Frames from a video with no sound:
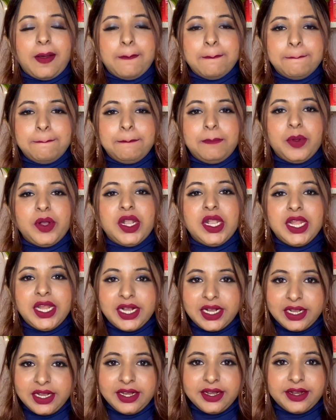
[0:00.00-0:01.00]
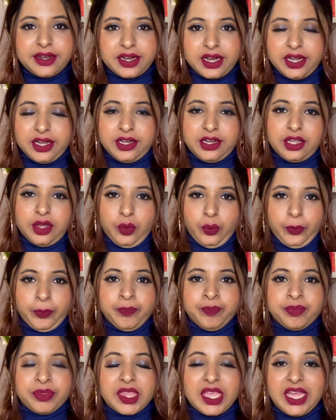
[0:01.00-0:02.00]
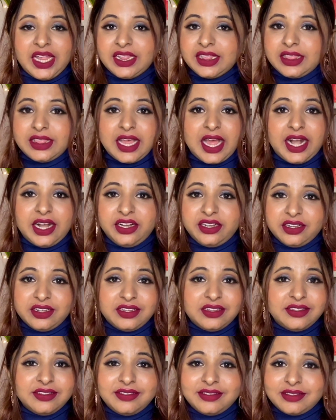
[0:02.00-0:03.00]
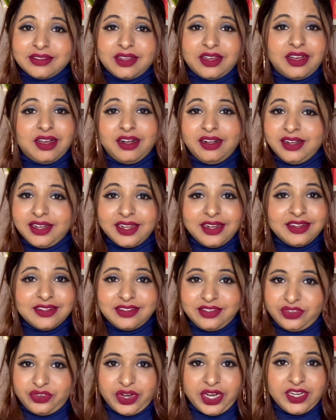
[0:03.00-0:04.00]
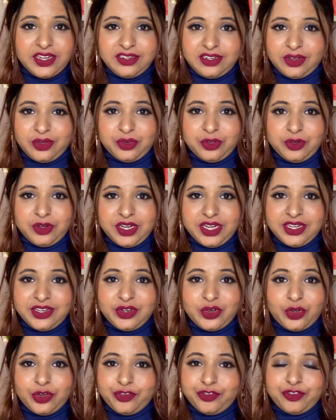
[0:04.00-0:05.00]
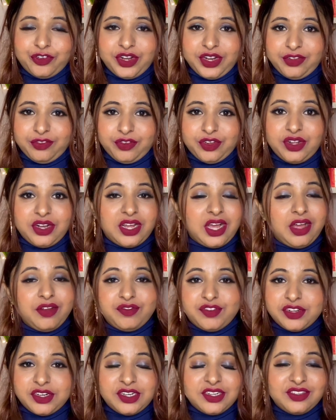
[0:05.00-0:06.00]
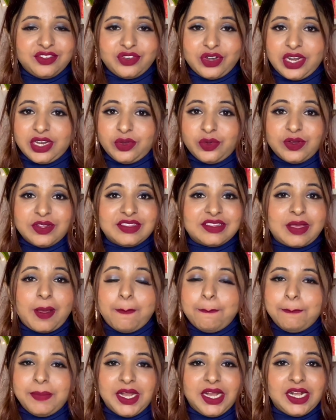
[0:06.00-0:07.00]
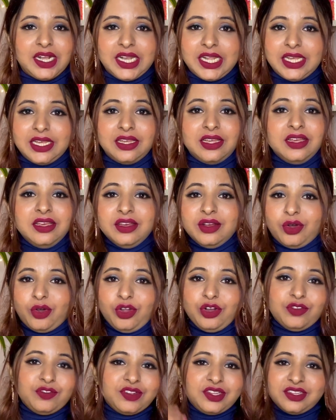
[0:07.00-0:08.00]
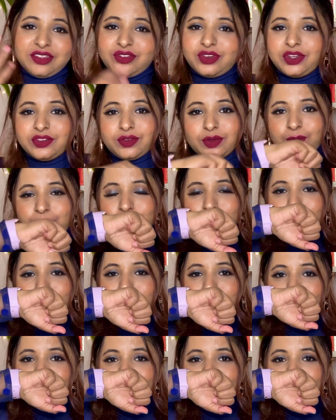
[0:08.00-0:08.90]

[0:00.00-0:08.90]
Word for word: completely dried down, and that is until it's dried down, alright, not forever. After it's dried down, it's completely all of this transfer proof,